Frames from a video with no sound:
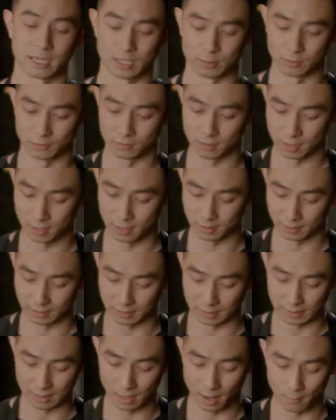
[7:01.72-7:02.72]
here we've got
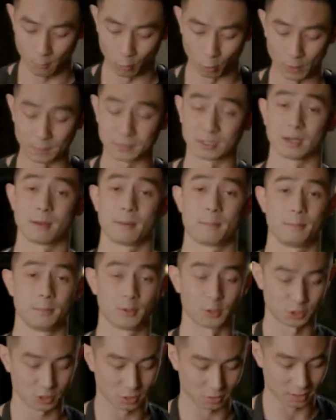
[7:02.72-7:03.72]
the whipped
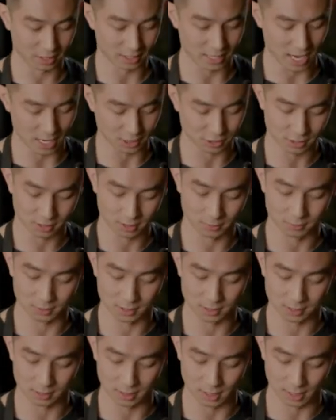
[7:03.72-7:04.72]
milk chocolate ganache,
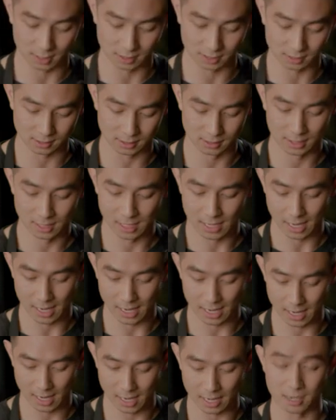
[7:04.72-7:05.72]
which is nice
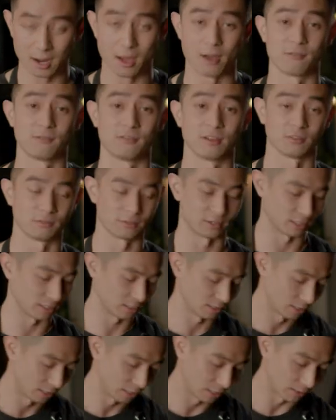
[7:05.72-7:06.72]
and velvety.
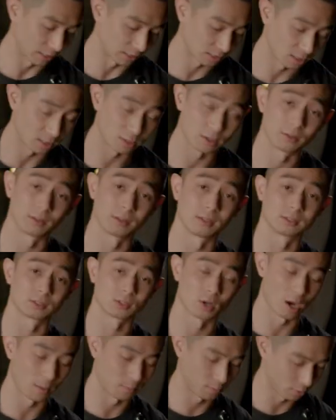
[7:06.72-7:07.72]
And that's gonna go on the
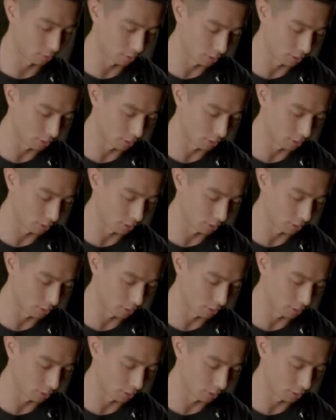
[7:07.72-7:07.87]
top